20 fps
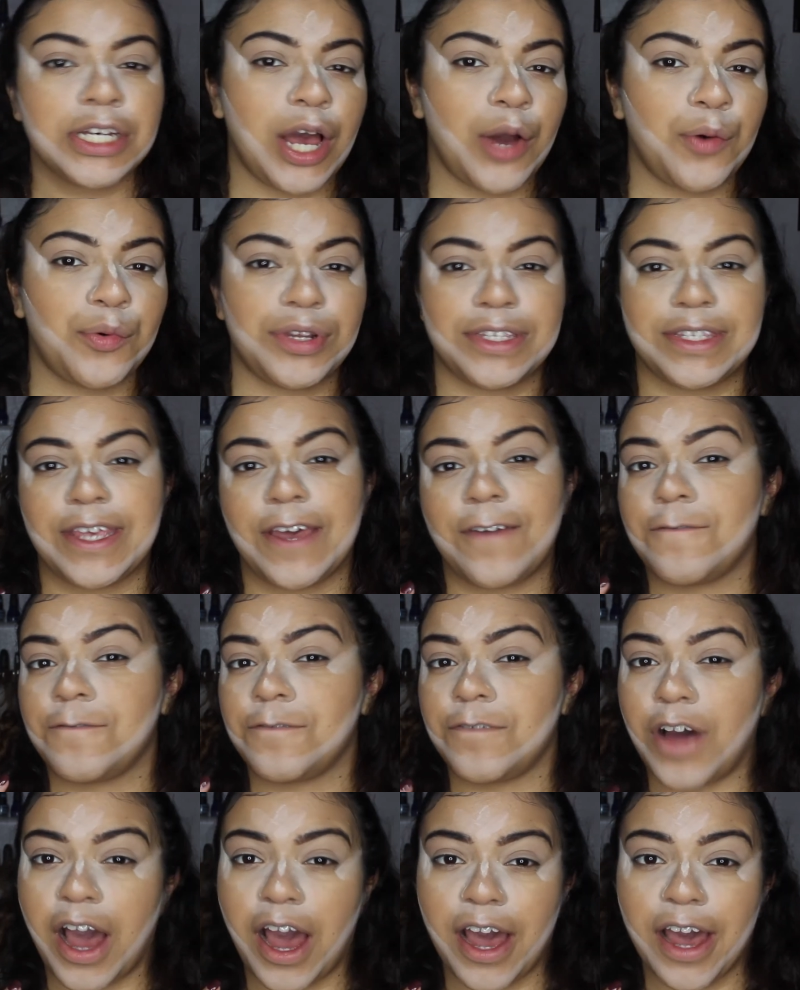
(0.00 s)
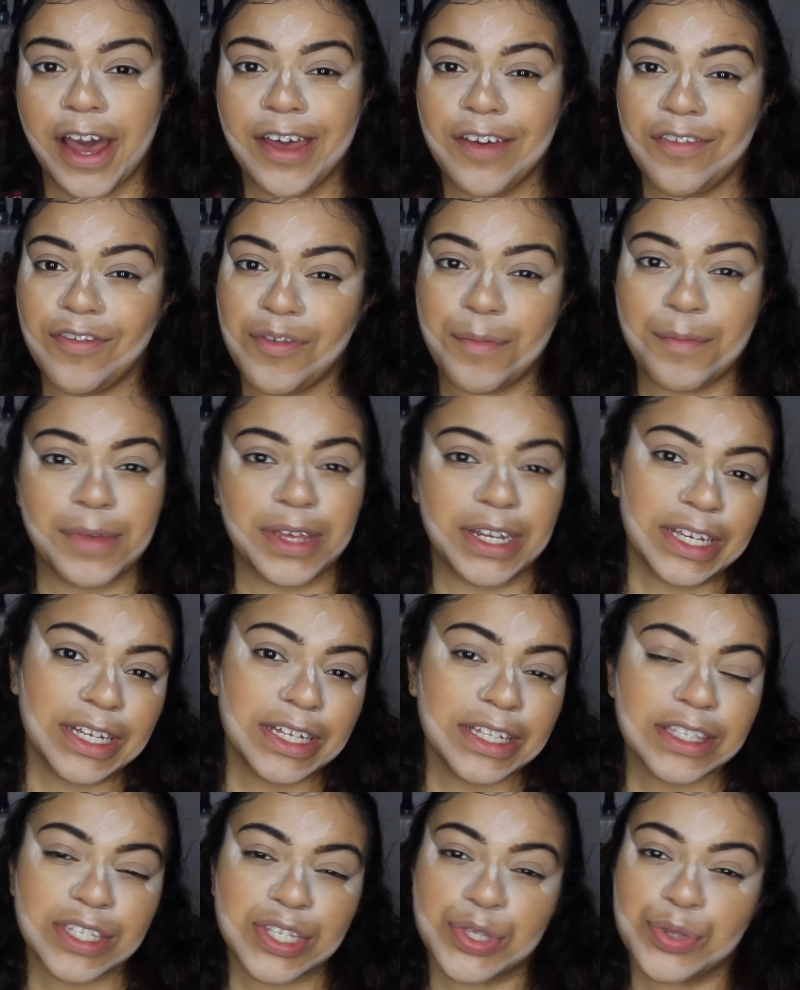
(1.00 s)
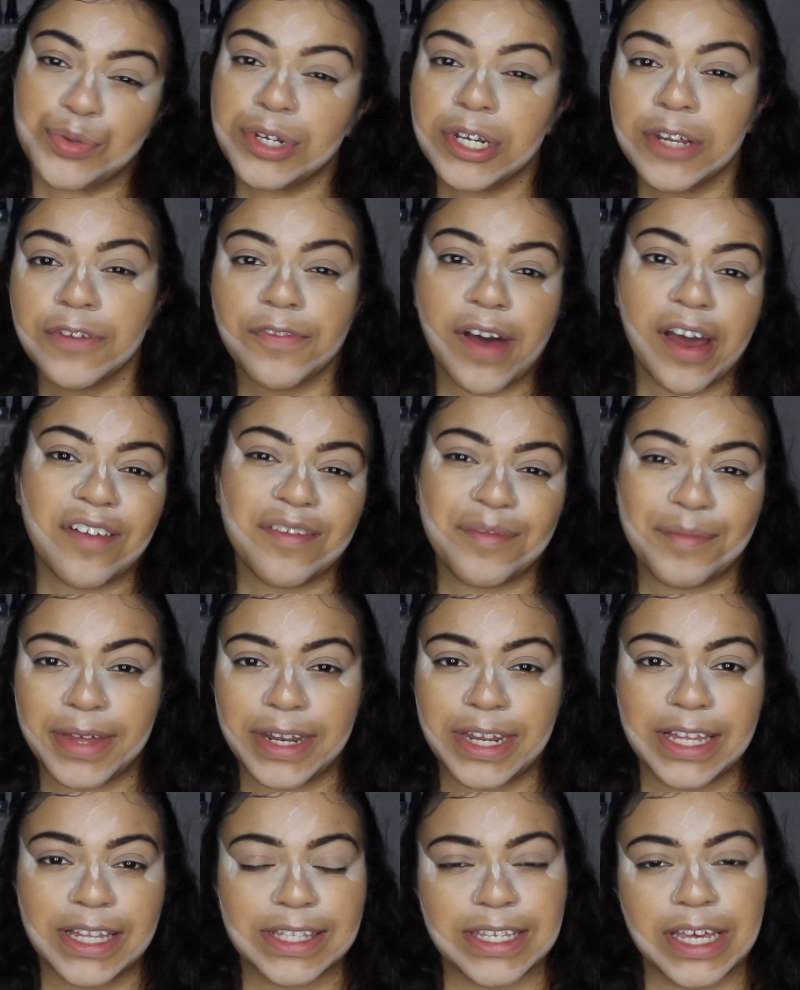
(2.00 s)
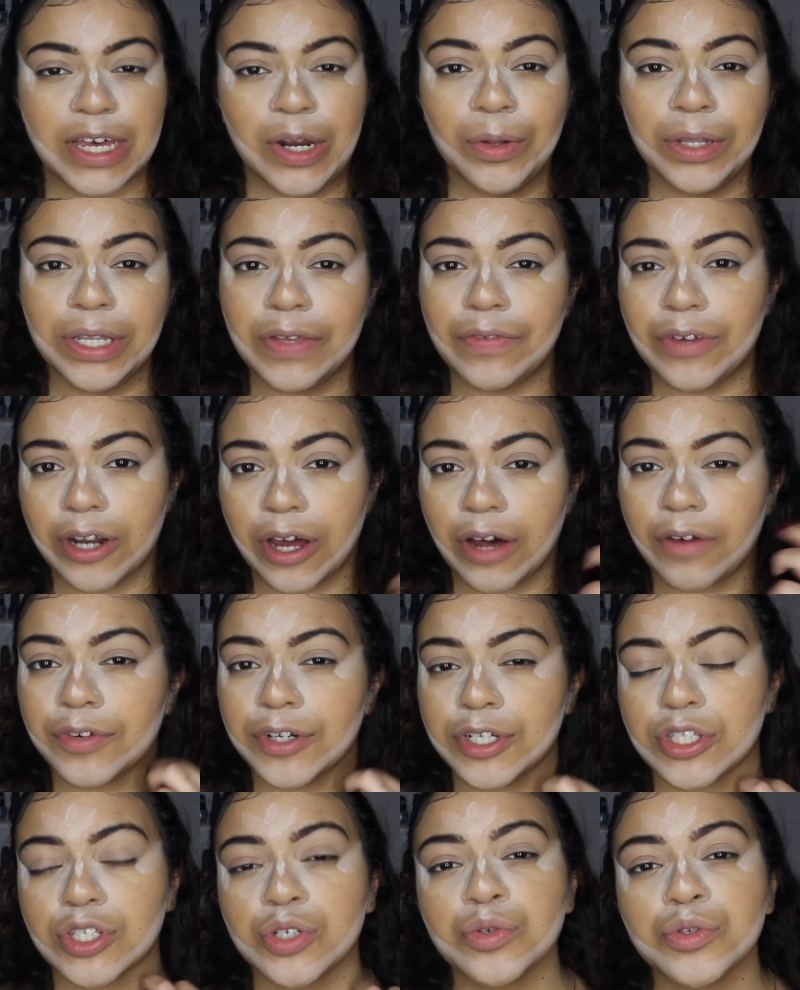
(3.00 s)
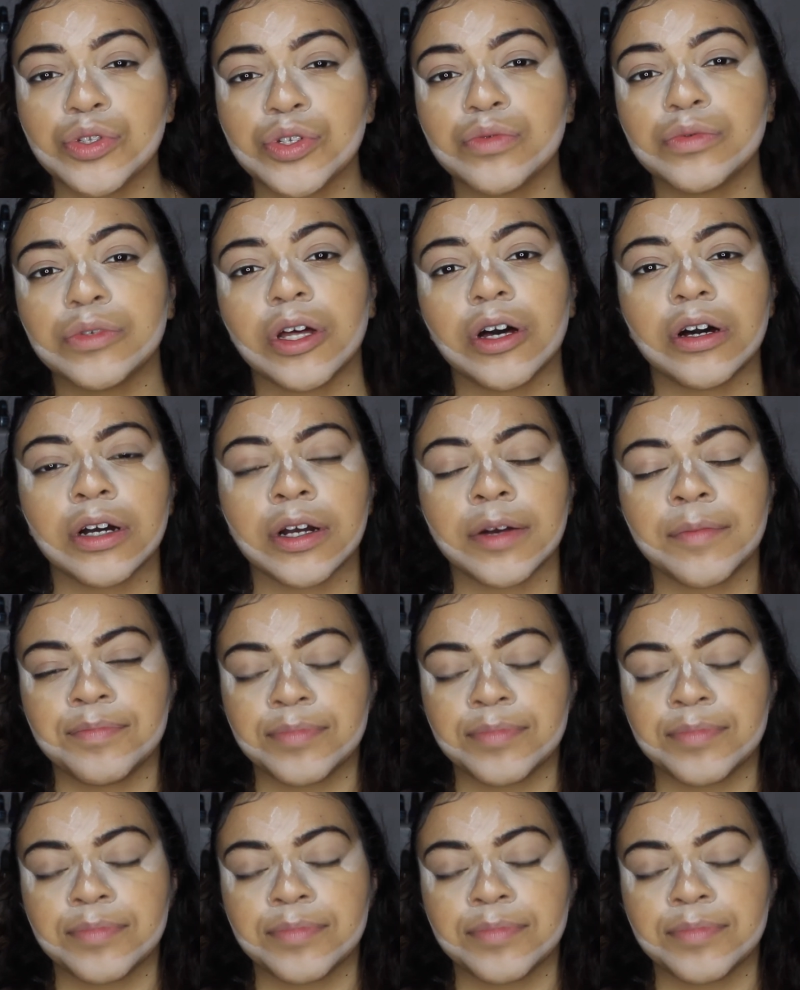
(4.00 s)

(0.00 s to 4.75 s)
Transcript: I want to say 5 minutes, 3 to 5 minutes. I don't leave it on for too long.